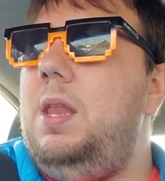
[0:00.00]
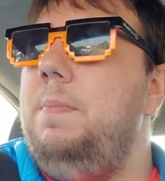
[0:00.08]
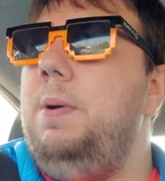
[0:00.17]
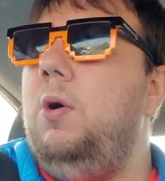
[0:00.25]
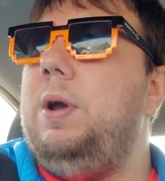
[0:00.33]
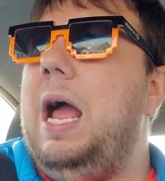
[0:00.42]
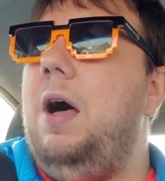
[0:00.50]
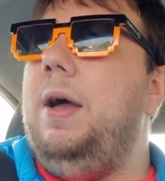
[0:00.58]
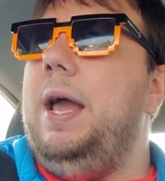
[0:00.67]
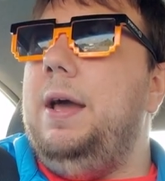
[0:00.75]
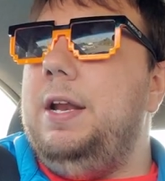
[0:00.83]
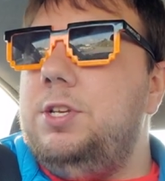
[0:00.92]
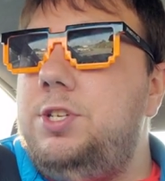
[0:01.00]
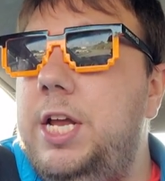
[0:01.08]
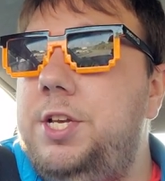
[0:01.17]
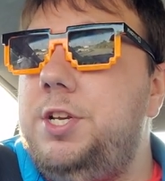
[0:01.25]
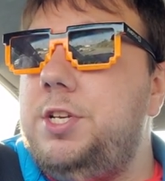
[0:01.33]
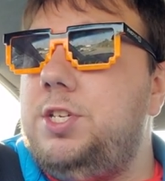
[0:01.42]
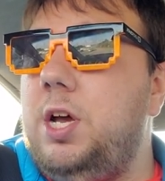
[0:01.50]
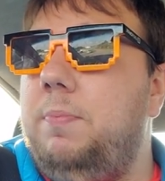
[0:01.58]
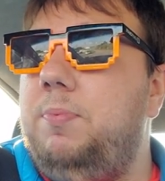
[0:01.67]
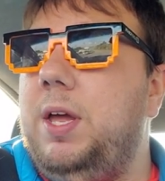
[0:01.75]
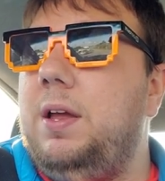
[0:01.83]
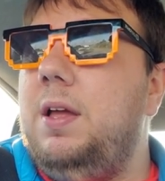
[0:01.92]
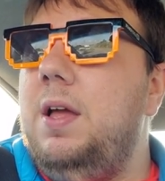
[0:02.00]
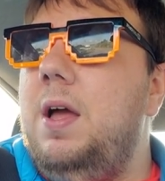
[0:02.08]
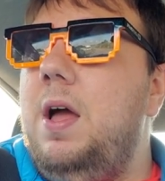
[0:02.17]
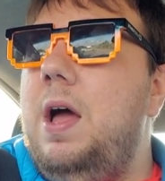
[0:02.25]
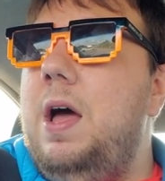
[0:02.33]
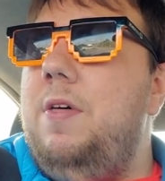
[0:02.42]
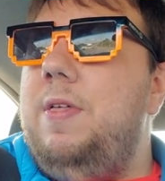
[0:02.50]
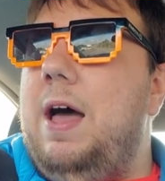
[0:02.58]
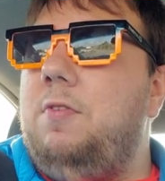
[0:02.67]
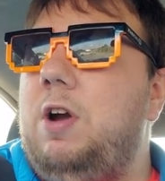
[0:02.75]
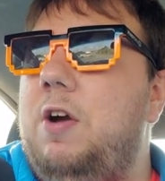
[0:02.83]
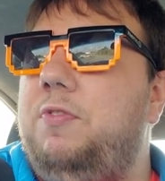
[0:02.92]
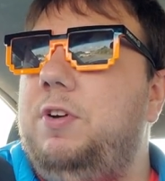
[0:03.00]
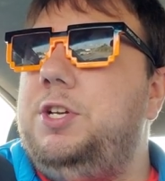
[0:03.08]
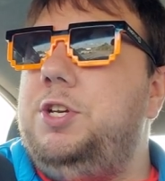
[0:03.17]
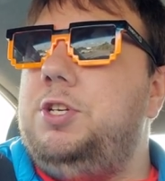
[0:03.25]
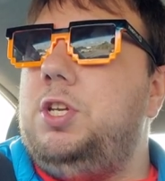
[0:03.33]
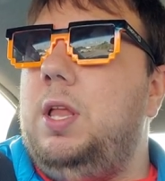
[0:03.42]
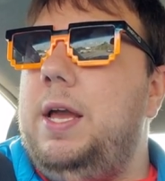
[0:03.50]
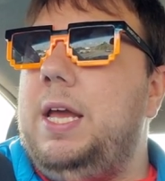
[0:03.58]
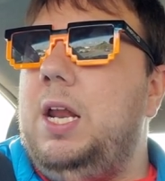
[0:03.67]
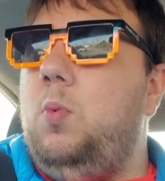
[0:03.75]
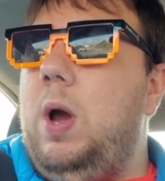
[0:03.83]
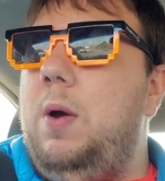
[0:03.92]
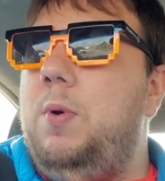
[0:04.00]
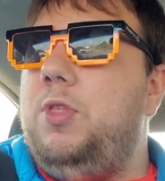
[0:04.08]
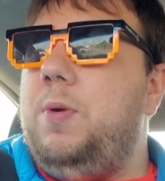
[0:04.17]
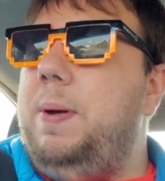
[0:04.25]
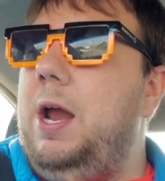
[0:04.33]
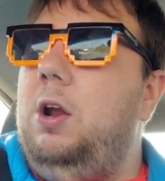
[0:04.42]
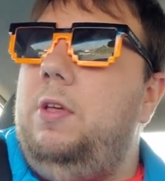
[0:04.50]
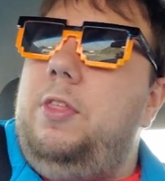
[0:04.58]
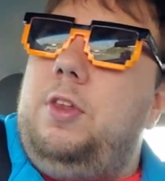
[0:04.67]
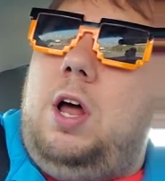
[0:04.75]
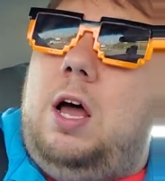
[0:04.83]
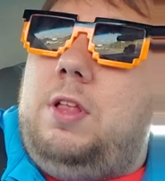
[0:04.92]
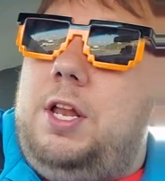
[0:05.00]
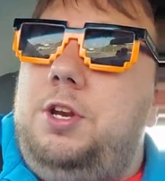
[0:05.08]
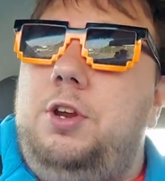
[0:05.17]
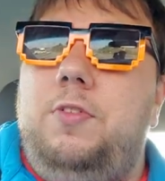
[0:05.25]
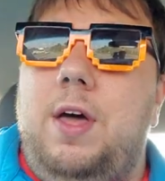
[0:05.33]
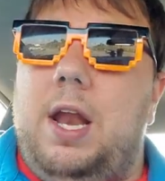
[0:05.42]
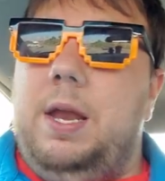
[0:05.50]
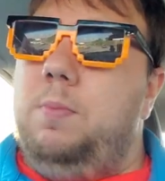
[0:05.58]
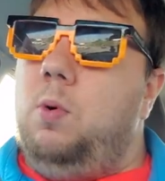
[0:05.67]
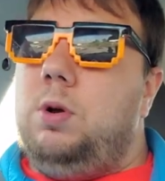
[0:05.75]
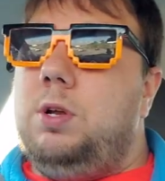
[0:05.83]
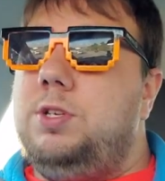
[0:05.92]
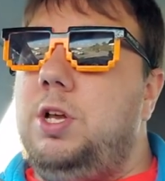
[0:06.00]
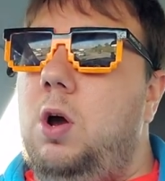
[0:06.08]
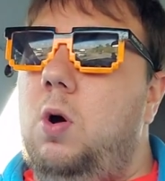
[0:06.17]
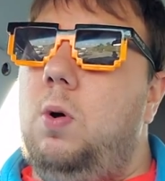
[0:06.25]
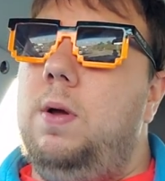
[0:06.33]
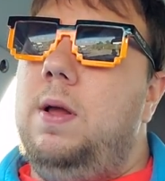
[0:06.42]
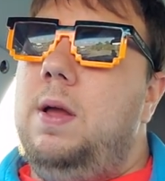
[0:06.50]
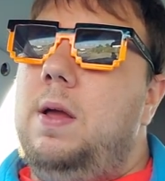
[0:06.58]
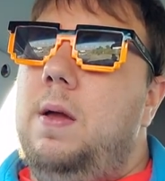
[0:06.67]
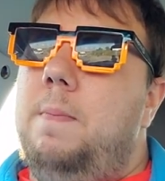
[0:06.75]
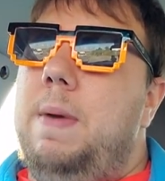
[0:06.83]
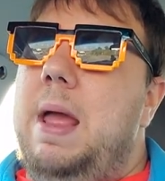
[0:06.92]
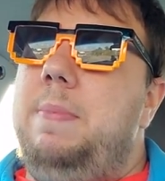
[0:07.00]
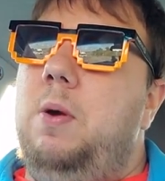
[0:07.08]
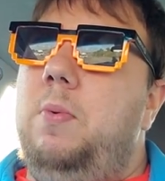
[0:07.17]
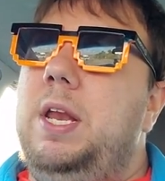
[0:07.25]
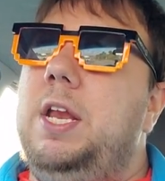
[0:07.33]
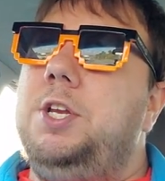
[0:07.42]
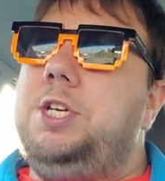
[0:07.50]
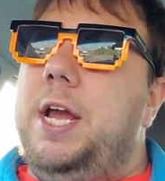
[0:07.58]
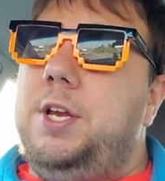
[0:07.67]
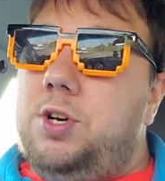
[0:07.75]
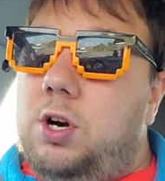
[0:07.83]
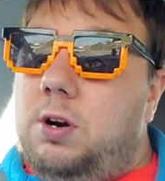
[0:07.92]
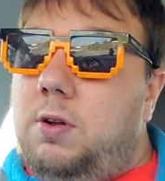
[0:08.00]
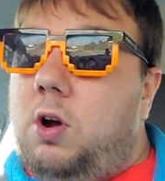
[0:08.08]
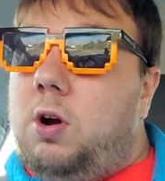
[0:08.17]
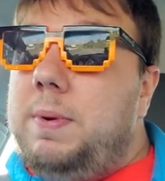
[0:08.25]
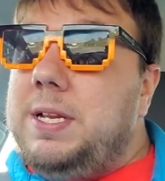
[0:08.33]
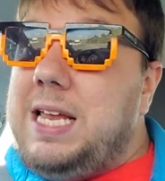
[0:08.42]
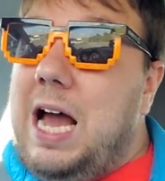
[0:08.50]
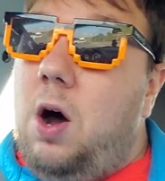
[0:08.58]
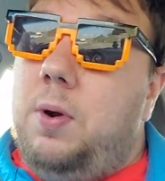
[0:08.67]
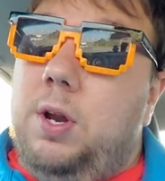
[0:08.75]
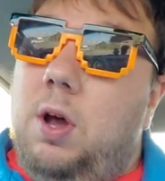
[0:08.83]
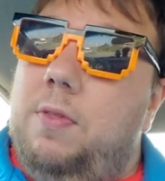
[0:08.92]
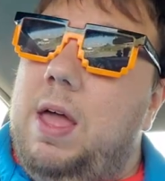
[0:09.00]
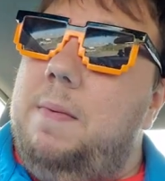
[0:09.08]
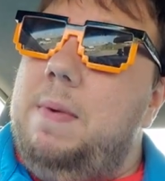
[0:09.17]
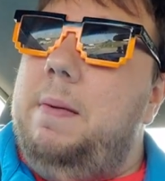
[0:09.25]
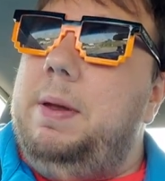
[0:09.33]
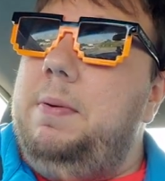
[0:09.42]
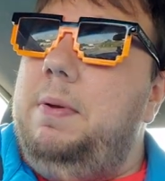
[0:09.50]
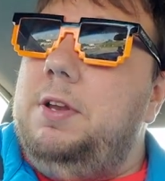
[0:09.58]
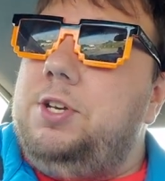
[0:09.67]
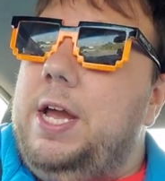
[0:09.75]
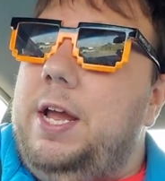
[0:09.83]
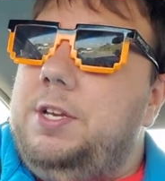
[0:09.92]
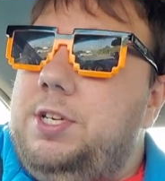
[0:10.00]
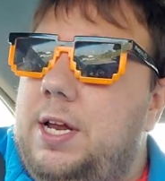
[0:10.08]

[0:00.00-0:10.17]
Bill Callahan, is teaching something that referees used to let get away with. Apparently, they're not letting you do that anymore. So, maybe we need to change our mentality on that. Maybe we need to change,